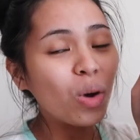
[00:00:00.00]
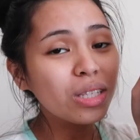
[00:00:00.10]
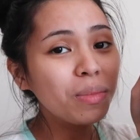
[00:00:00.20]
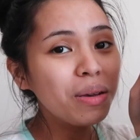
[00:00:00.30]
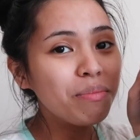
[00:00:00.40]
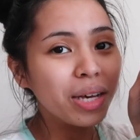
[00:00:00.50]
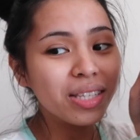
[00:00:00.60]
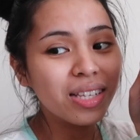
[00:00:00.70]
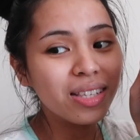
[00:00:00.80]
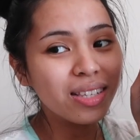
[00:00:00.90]
Once my
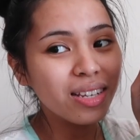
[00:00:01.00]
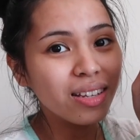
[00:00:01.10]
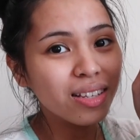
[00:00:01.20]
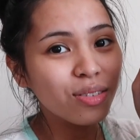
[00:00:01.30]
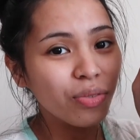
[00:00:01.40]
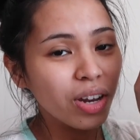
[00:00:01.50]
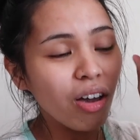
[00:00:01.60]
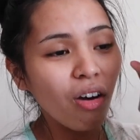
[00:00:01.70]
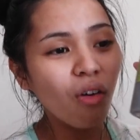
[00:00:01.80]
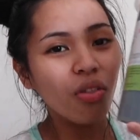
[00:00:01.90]
besties see this
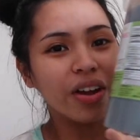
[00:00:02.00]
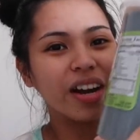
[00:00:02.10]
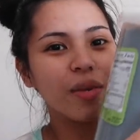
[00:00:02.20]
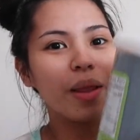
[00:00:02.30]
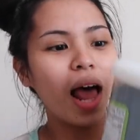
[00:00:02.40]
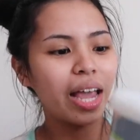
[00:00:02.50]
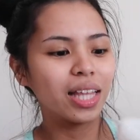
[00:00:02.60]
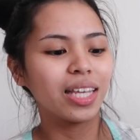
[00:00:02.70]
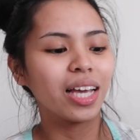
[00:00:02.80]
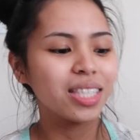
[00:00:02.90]
video, they're gonna be
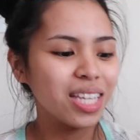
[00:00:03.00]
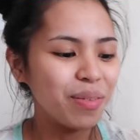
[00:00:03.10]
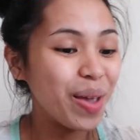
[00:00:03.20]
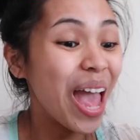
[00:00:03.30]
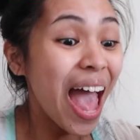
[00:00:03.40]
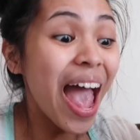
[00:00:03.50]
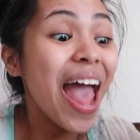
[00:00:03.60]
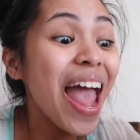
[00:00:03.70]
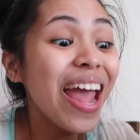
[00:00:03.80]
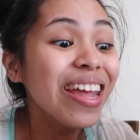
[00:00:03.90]
like texting me,
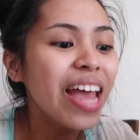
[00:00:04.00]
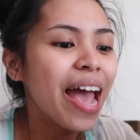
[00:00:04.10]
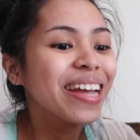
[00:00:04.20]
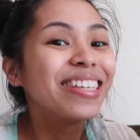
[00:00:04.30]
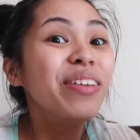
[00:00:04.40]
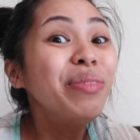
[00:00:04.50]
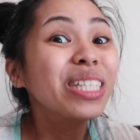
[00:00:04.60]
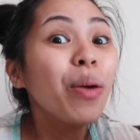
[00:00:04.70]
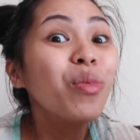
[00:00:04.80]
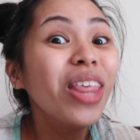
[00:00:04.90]
Hey, give me
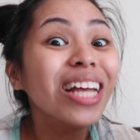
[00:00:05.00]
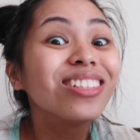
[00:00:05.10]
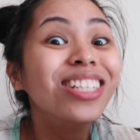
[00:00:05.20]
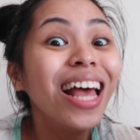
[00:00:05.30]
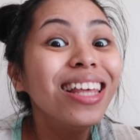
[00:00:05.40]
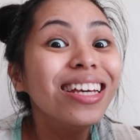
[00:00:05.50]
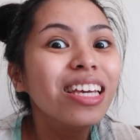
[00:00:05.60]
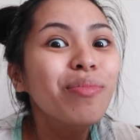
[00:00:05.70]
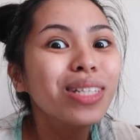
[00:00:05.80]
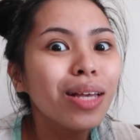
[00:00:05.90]
some of that jelly,
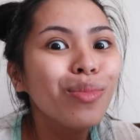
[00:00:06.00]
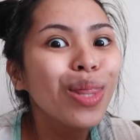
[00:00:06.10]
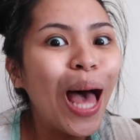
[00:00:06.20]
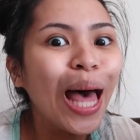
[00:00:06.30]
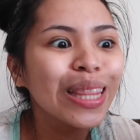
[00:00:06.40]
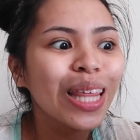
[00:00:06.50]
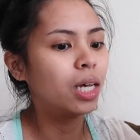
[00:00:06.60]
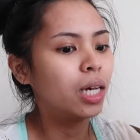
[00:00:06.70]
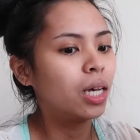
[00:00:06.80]
give me some of that.